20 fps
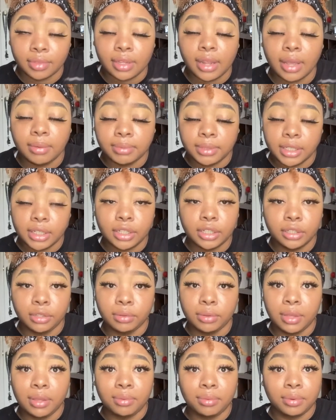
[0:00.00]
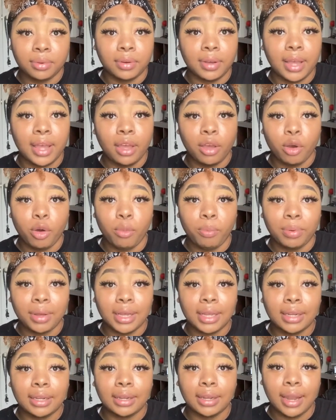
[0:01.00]
I'm telling you, it will help
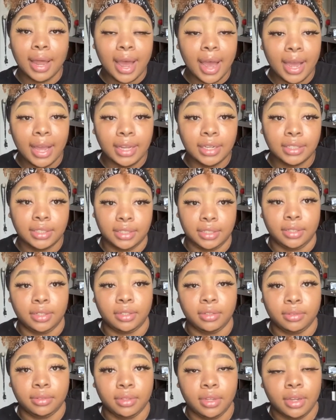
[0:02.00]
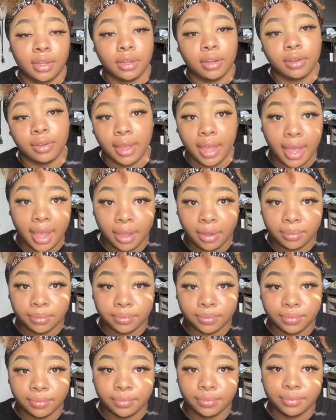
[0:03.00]
a lot. Okay, that
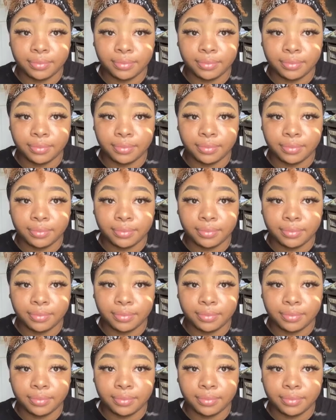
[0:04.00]
is